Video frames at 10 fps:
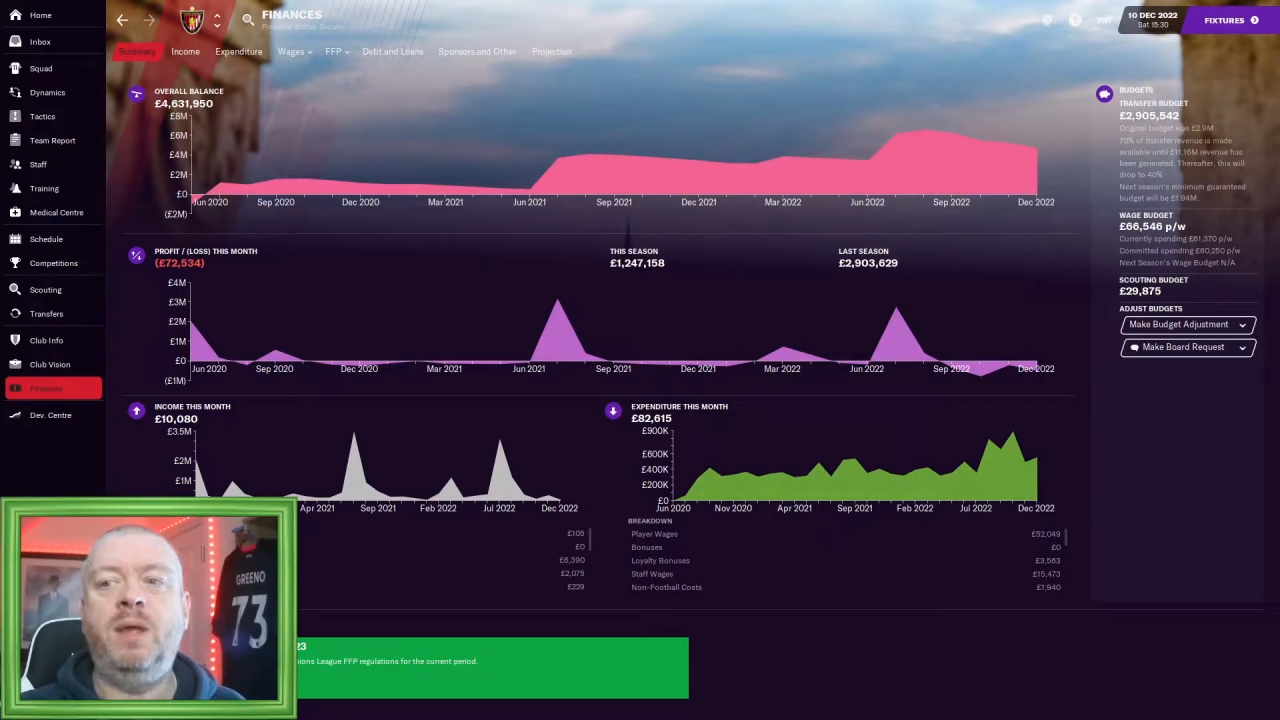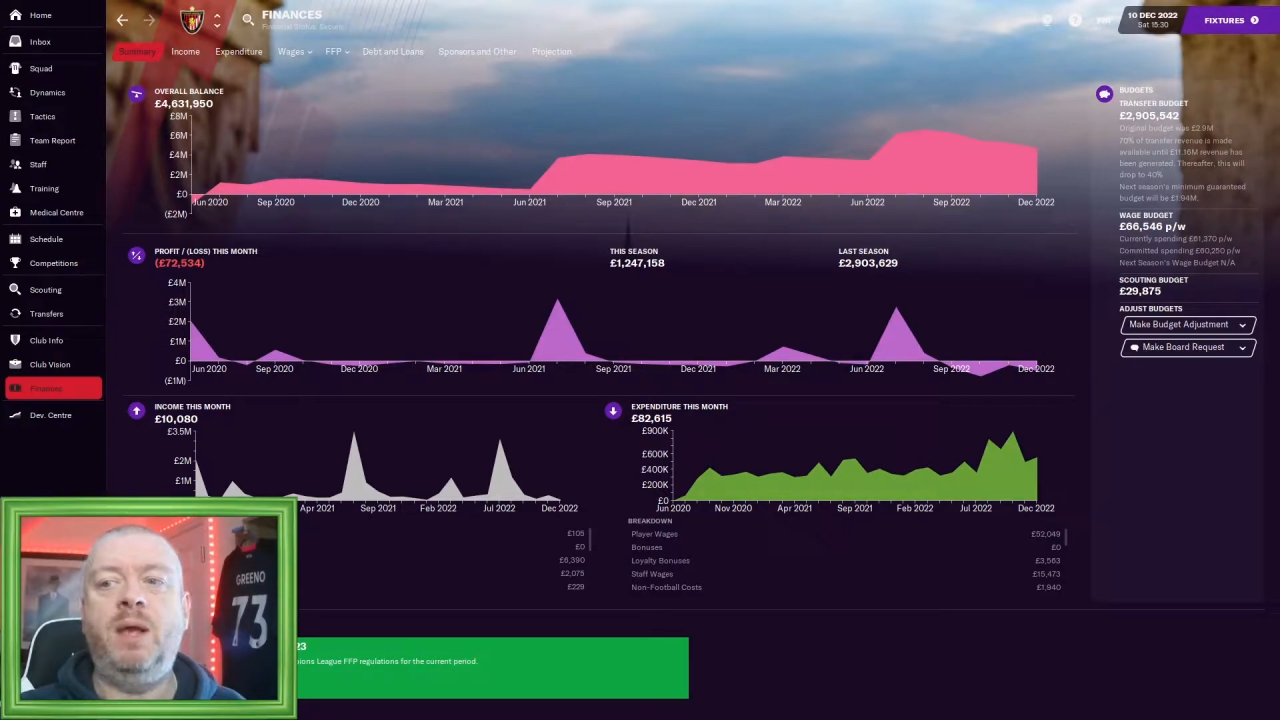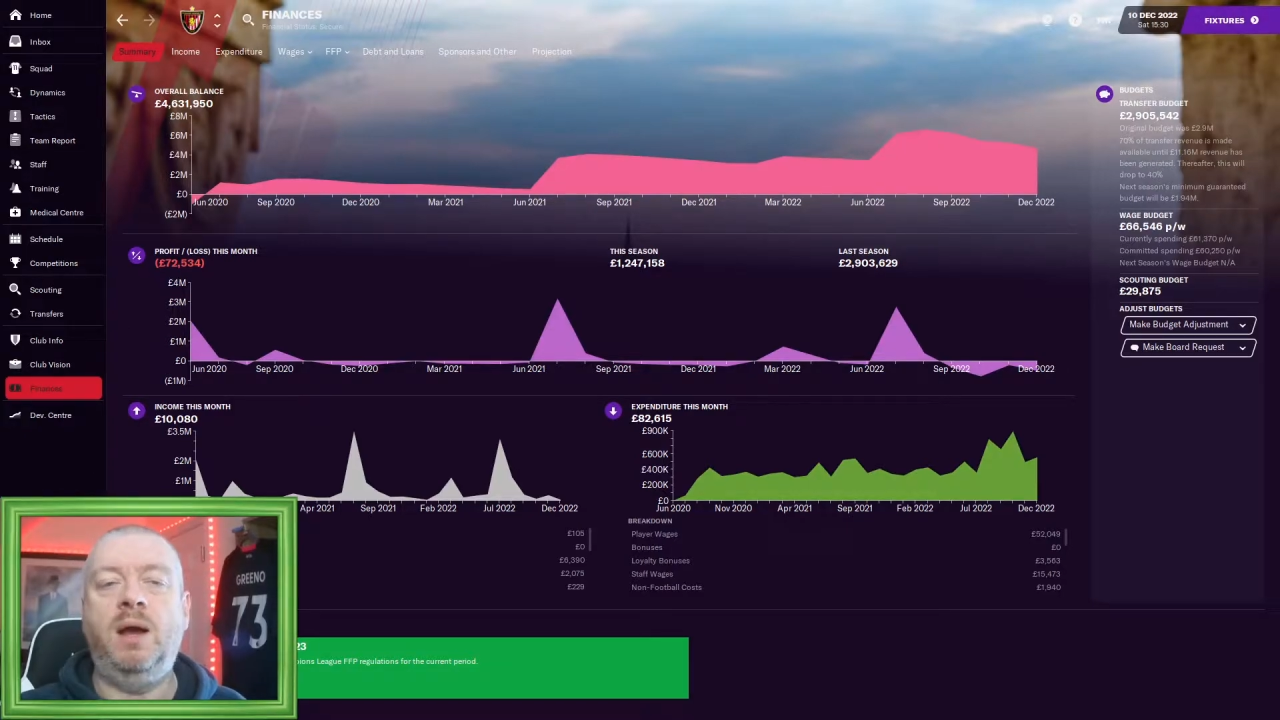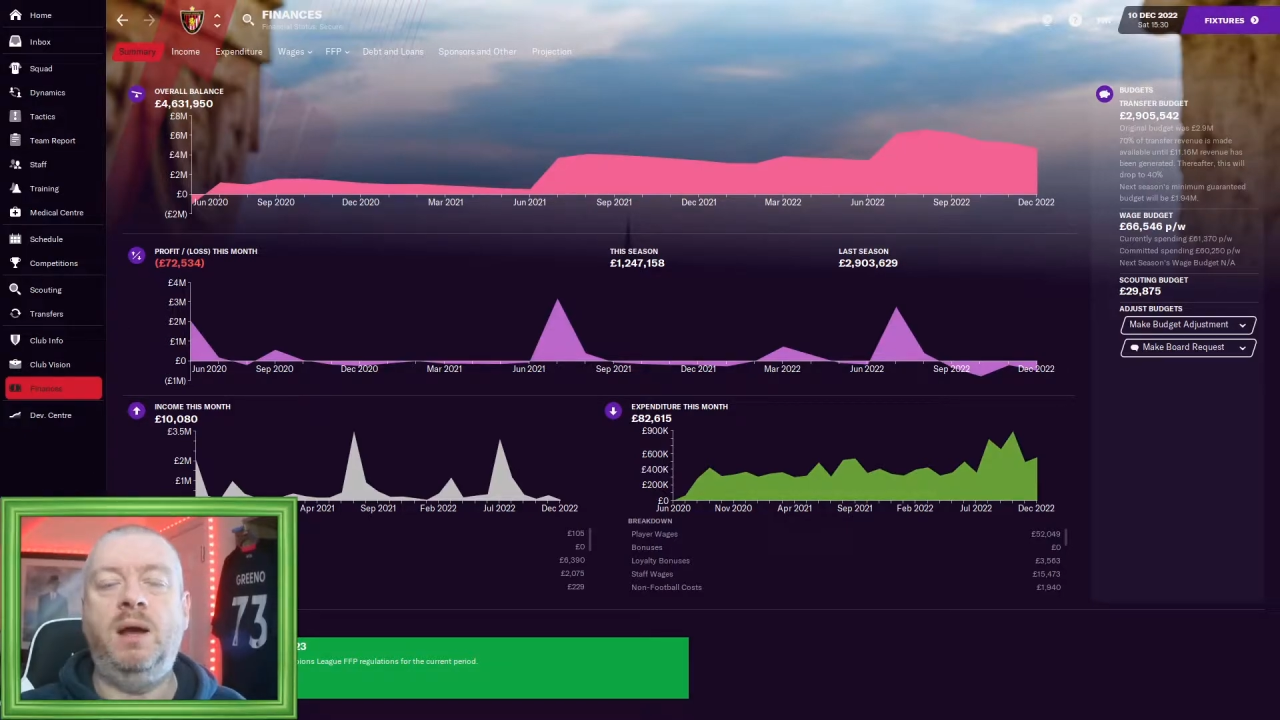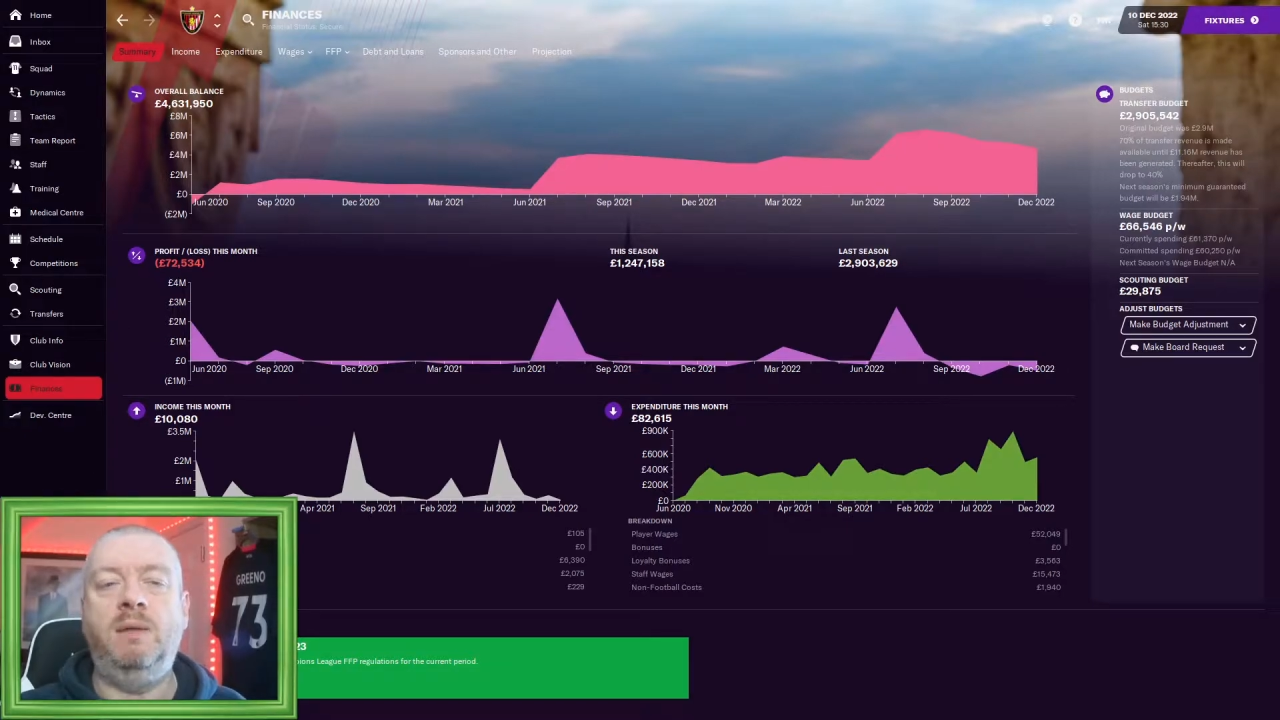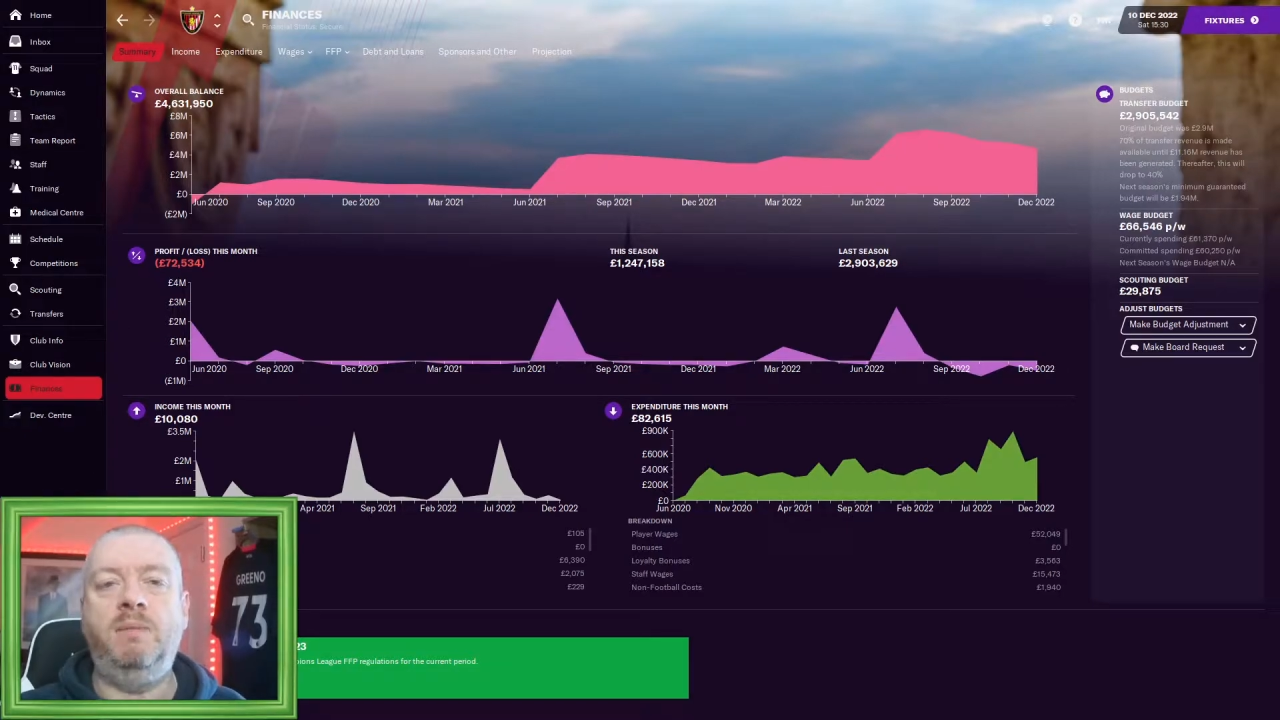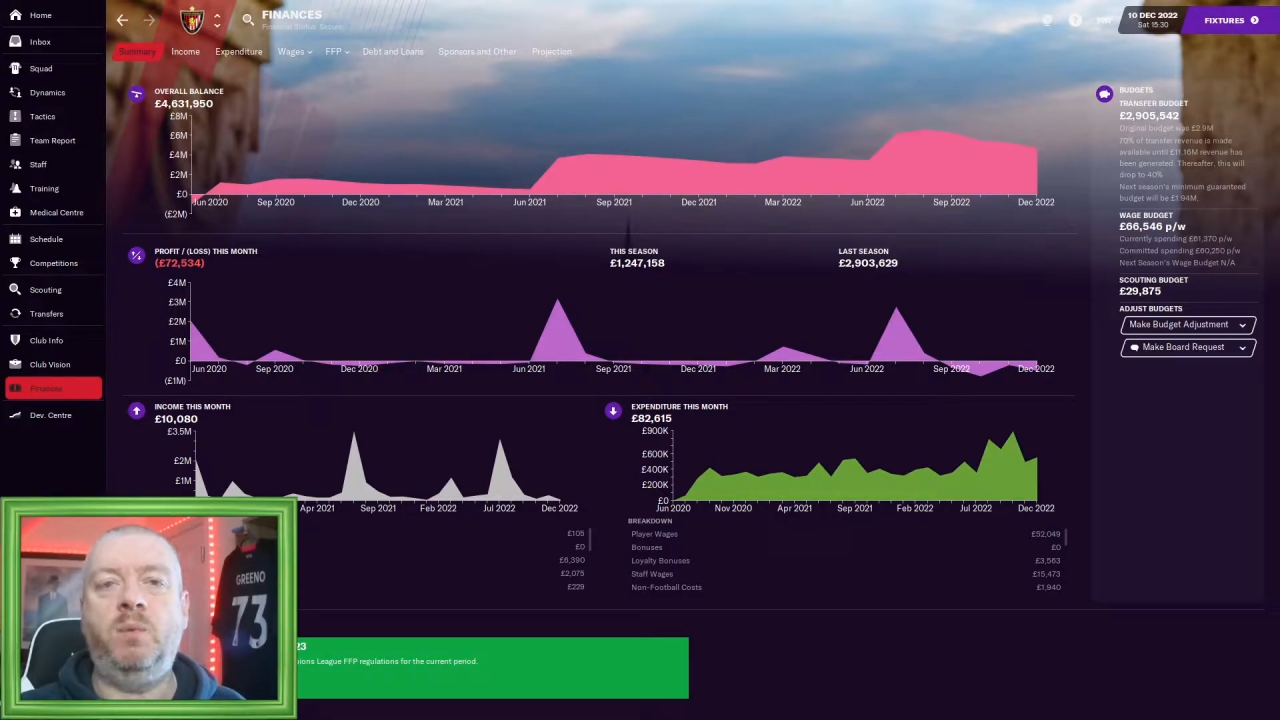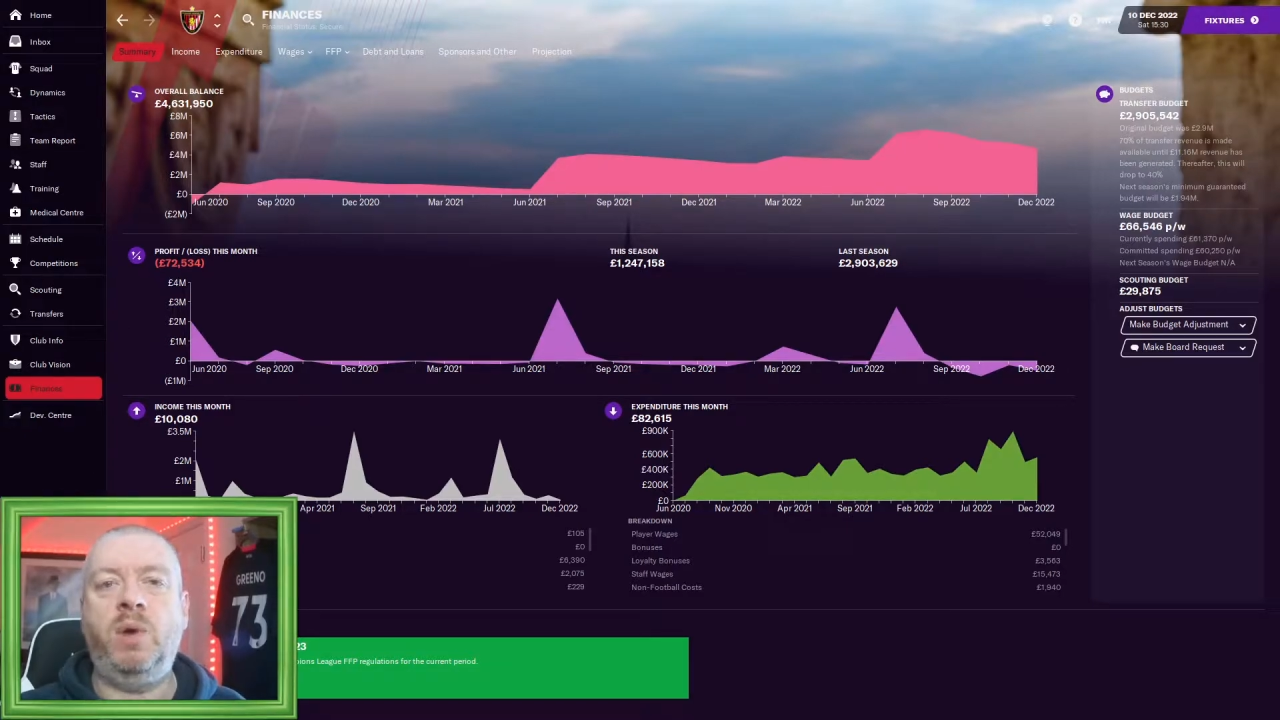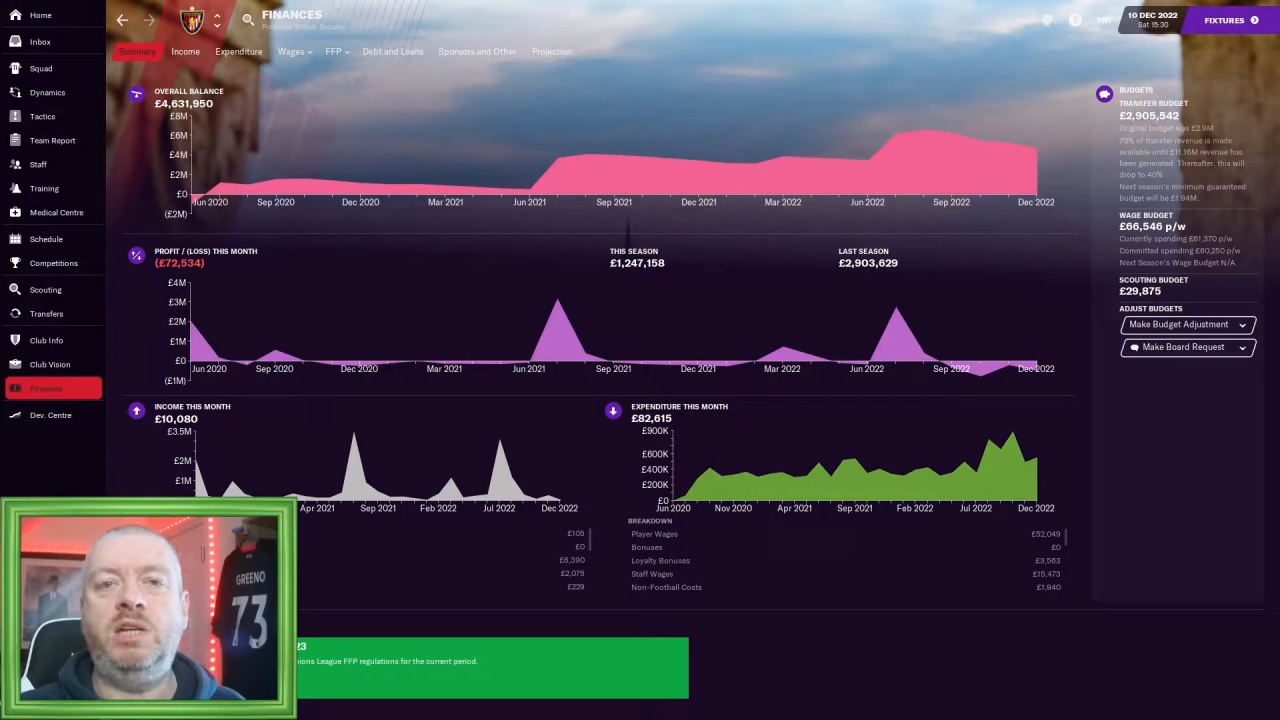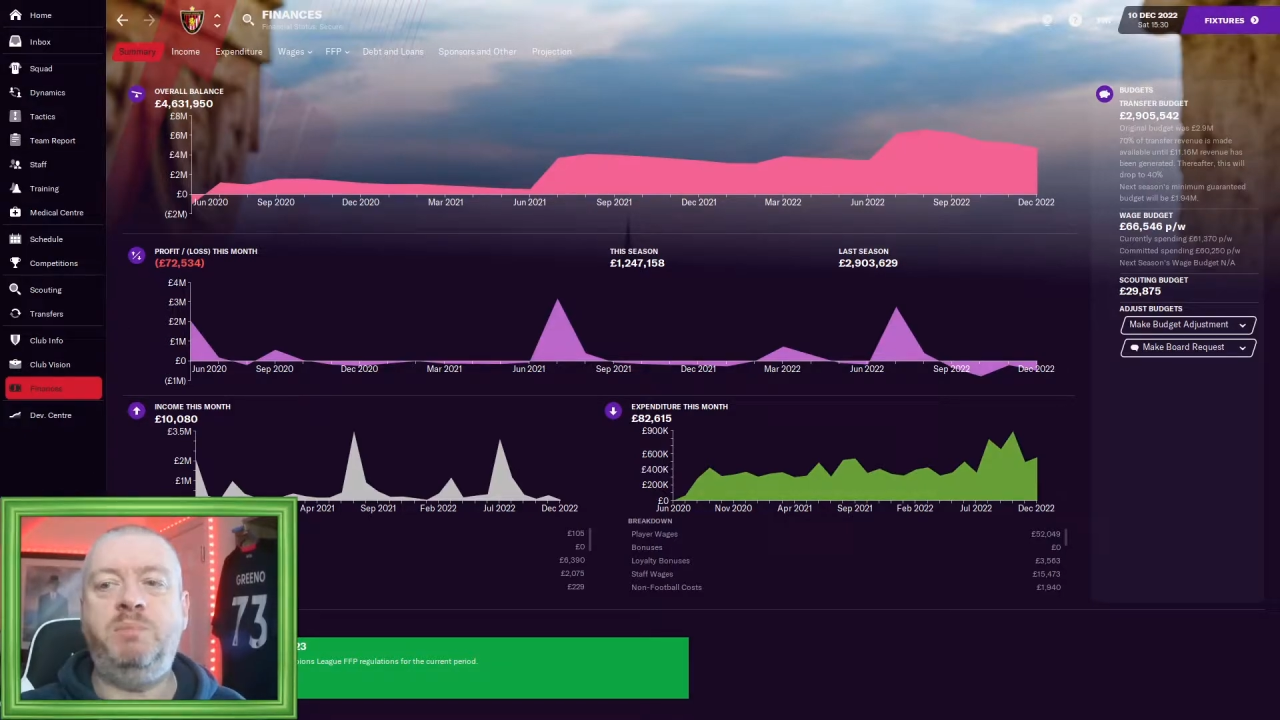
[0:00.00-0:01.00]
The wage